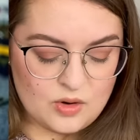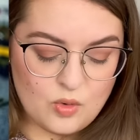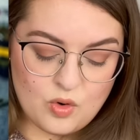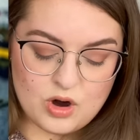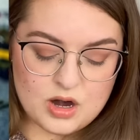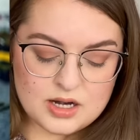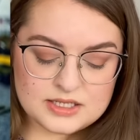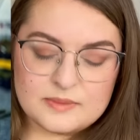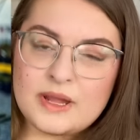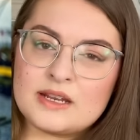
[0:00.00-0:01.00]
Or
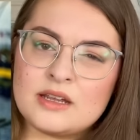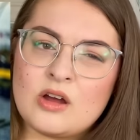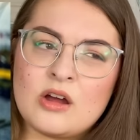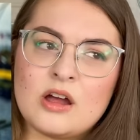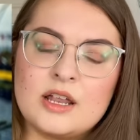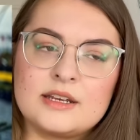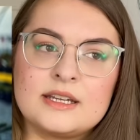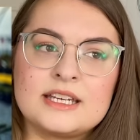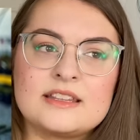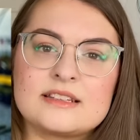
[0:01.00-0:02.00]
depending on
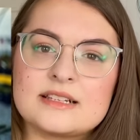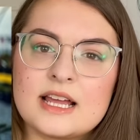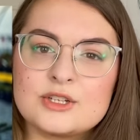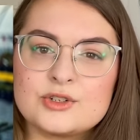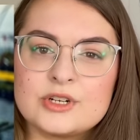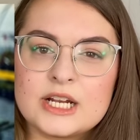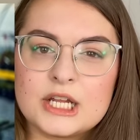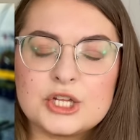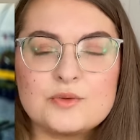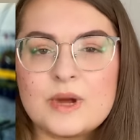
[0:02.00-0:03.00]
the size you're
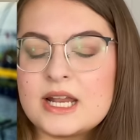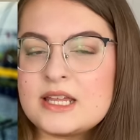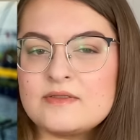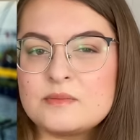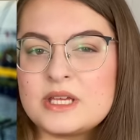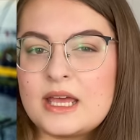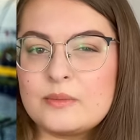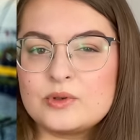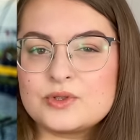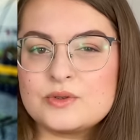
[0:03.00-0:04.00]
knitting, you might even be
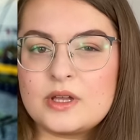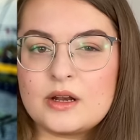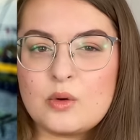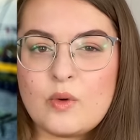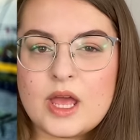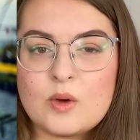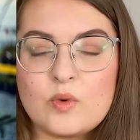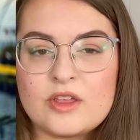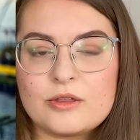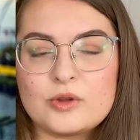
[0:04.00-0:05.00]
able to get away
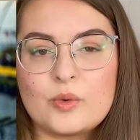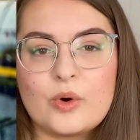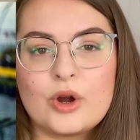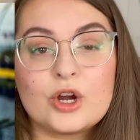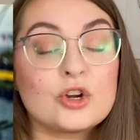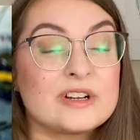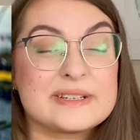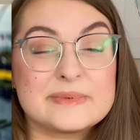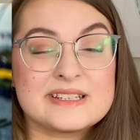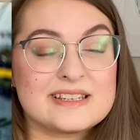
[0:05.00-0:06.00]
with your
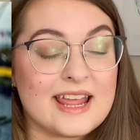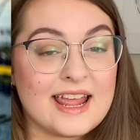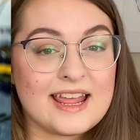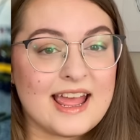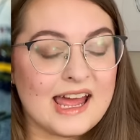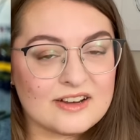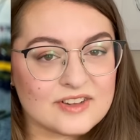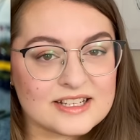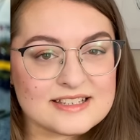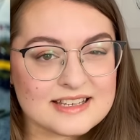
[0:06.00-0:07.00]
Christmas Day
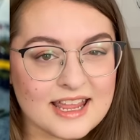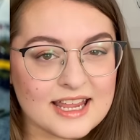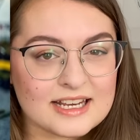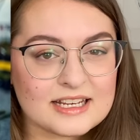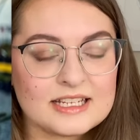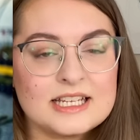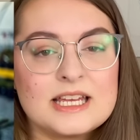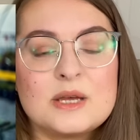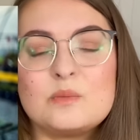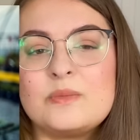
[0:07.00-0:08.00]
Advent skein
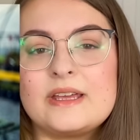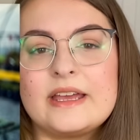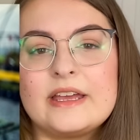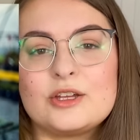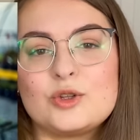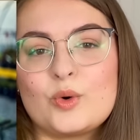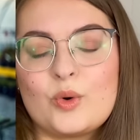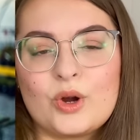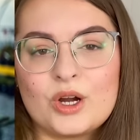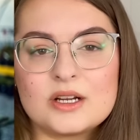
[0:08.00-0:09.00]
being
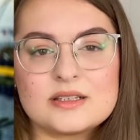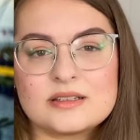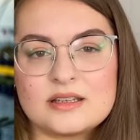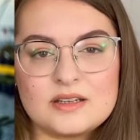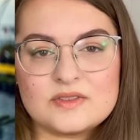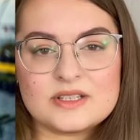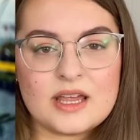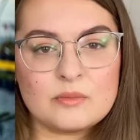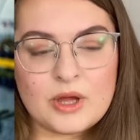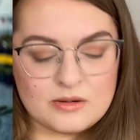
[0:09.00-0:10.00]
your sleeves
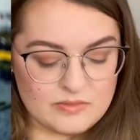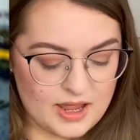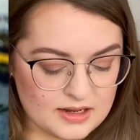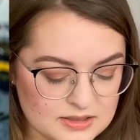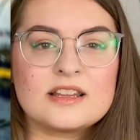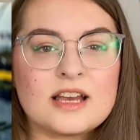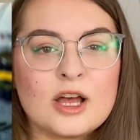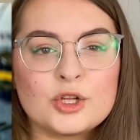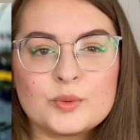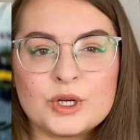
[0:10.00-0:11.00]
and button band. The
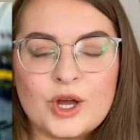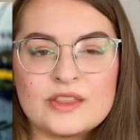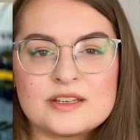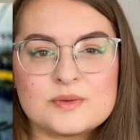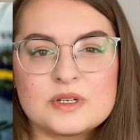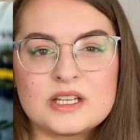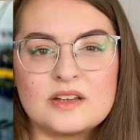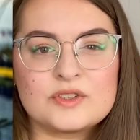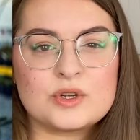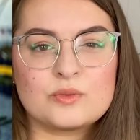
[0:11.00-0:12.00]
color work on this one
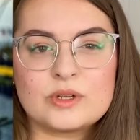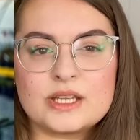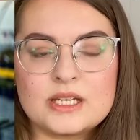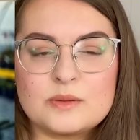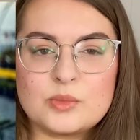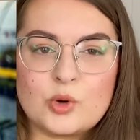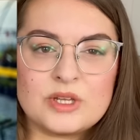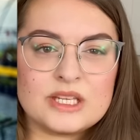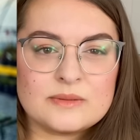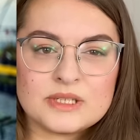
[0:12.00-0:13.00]
gives a really
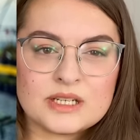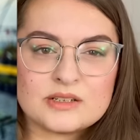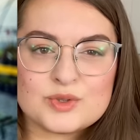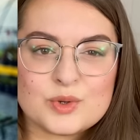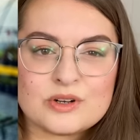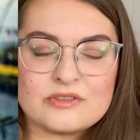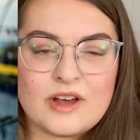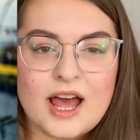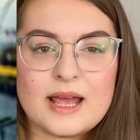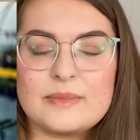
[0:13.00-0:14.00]
bohemian sort of
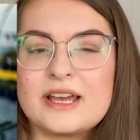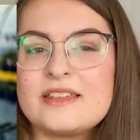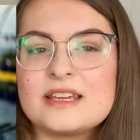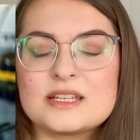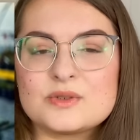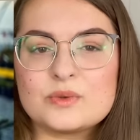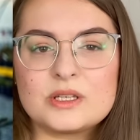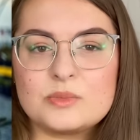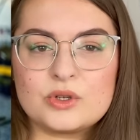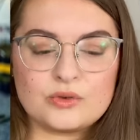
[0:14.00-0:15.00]
vibe. I think it's really
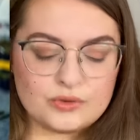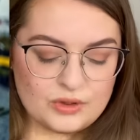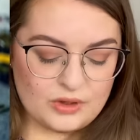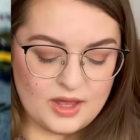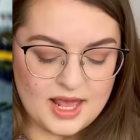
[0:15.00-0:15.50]
beautiful